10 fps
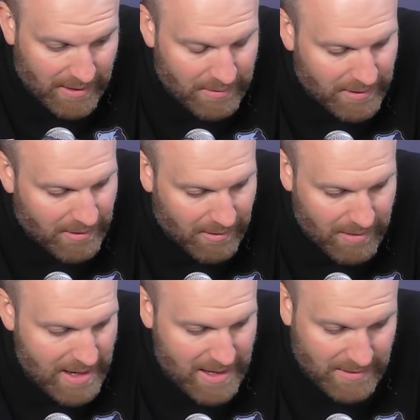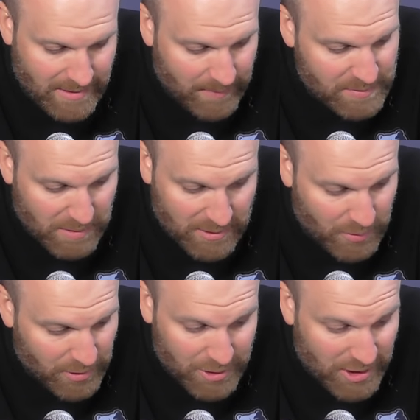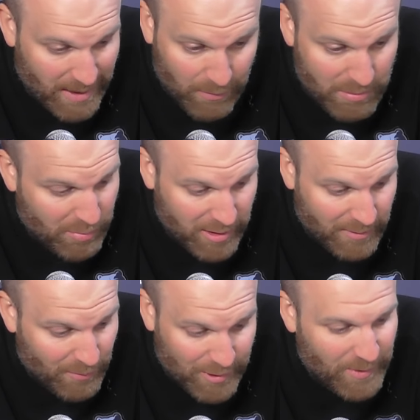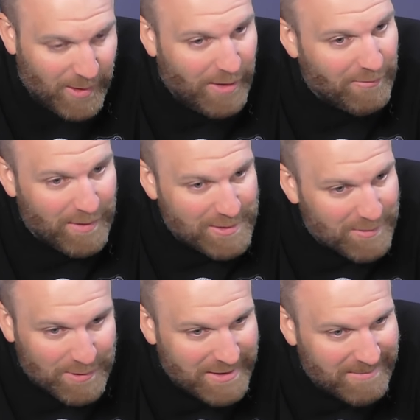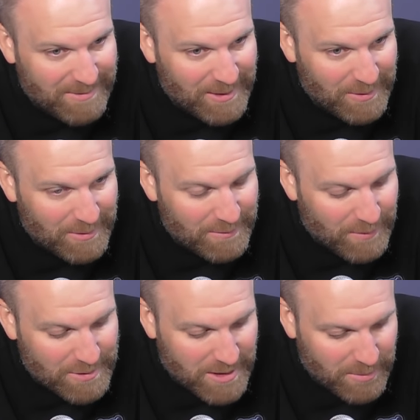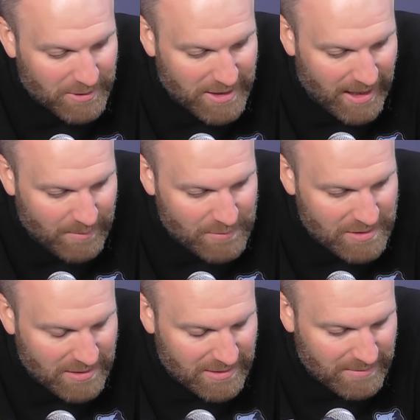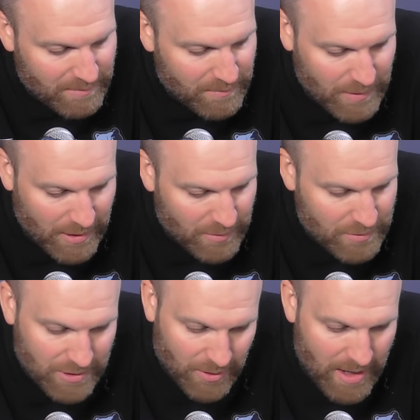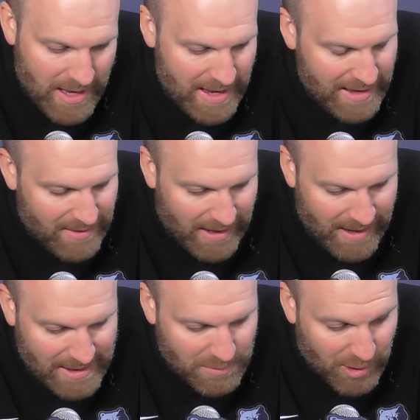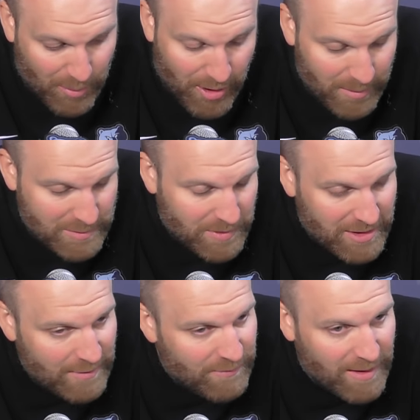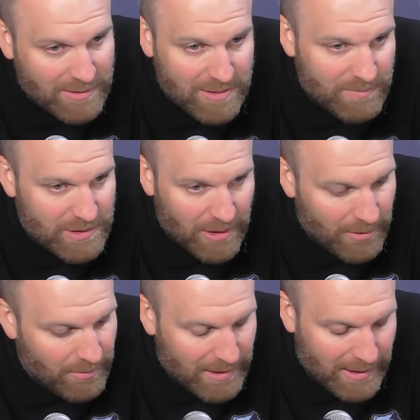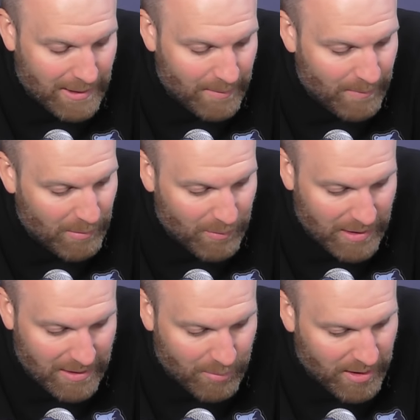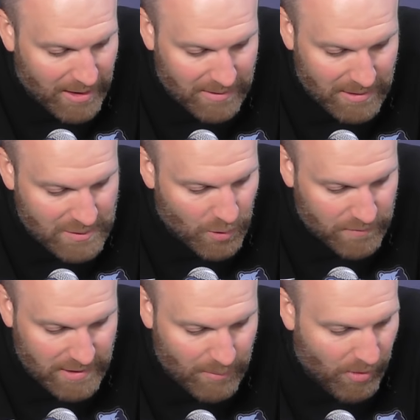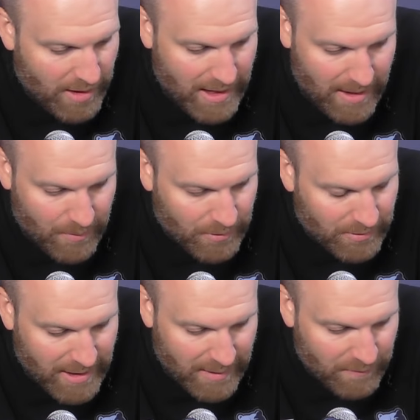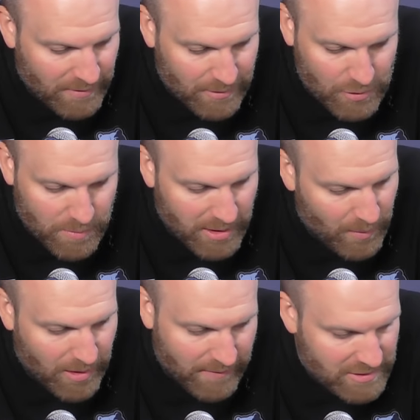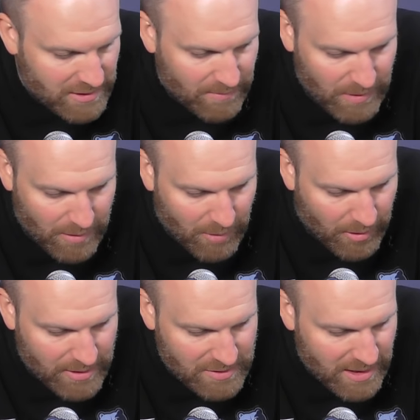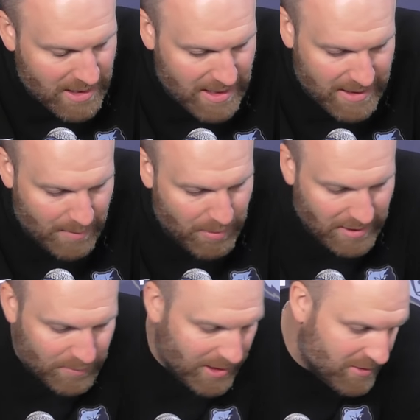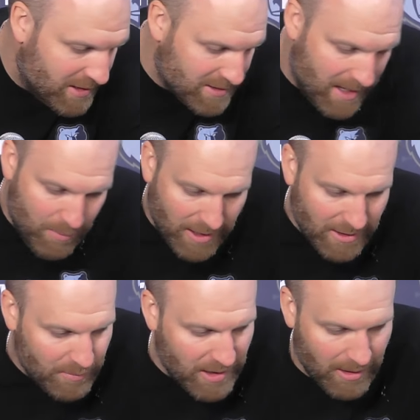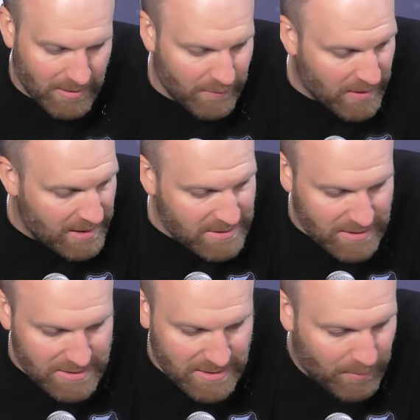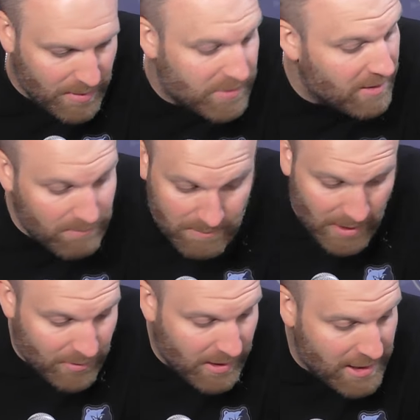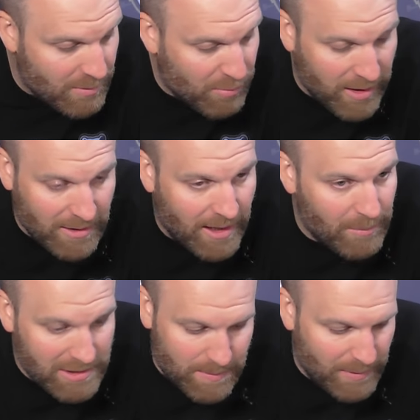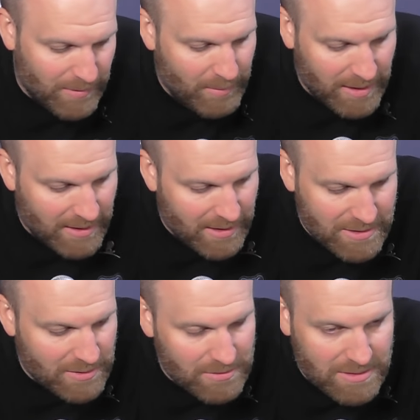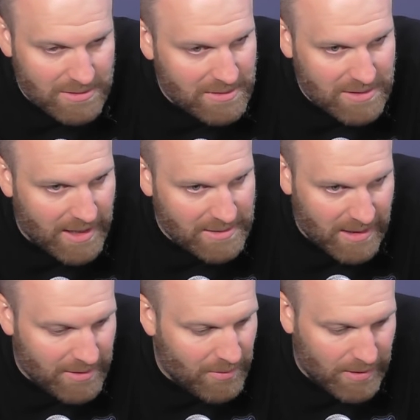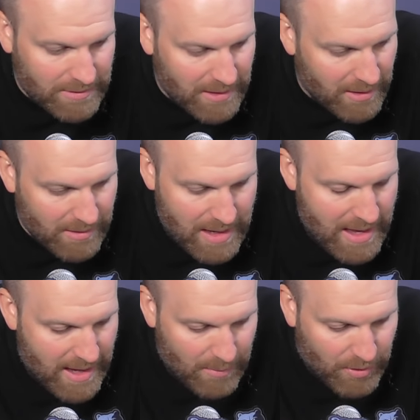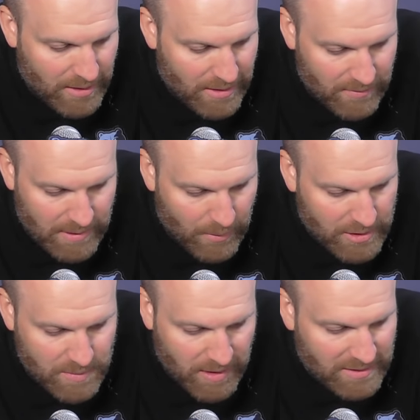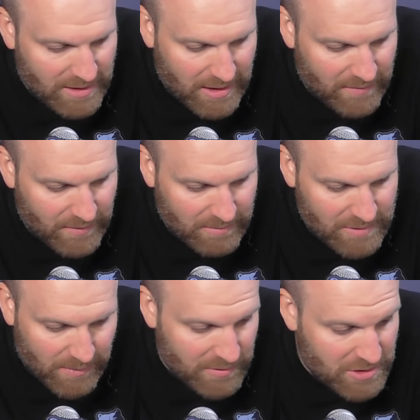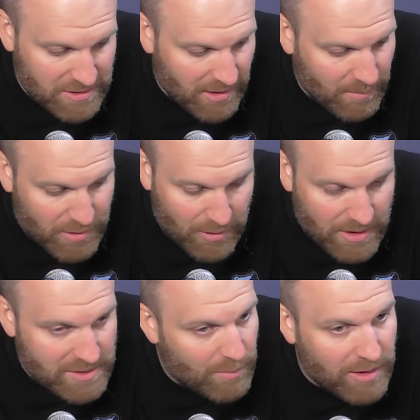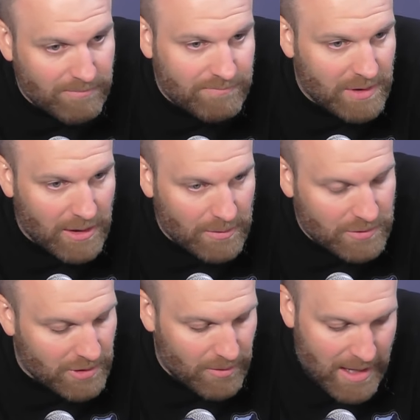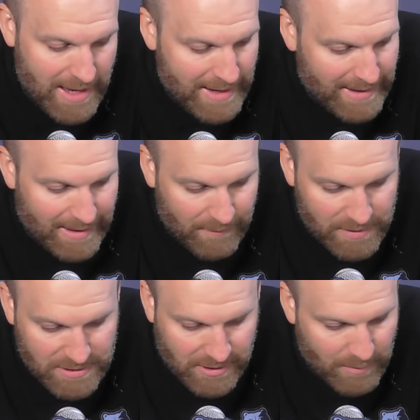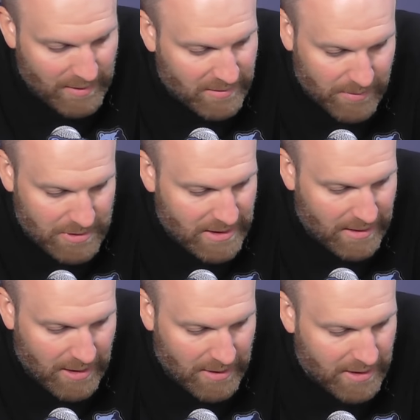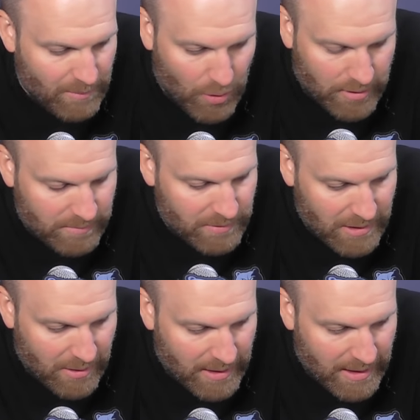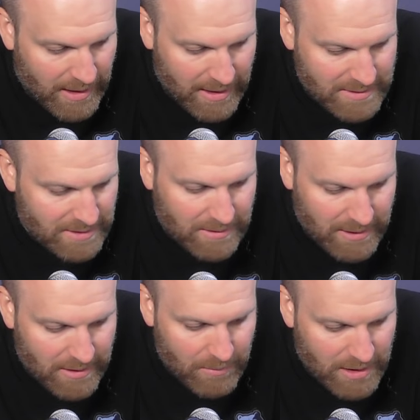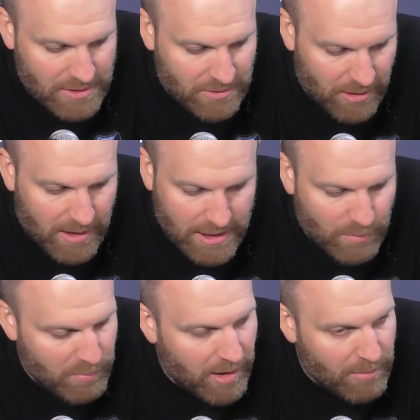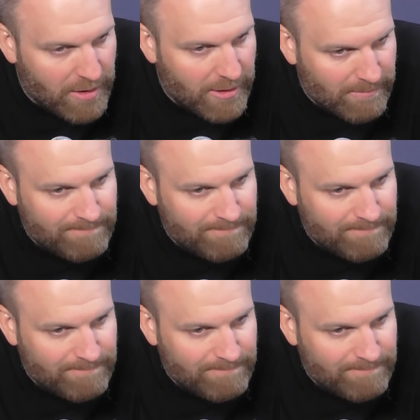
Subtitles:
I think our depth's been doing a good job. We've been playing really well offensively, you know, the first couple of games, you know, so that hasn't been our problem. It's been the defense. So, I mean, we ended up playing, I think, 12 deep right now. We're kind of feeling who's playing well. Obviously, you know, Marcus got banged up there. Dez got banged up there. And different guys had to step up. That other guys have been playing a lot of minutes, but we're not making any excuses. These guys have got to go out there and play a level that we're expecting of. And some of it's just our pure discipline, you know. So, physically, mentally, we just got to lock in more, and, you know, I got to take the lead on making sure our guys are prepared better.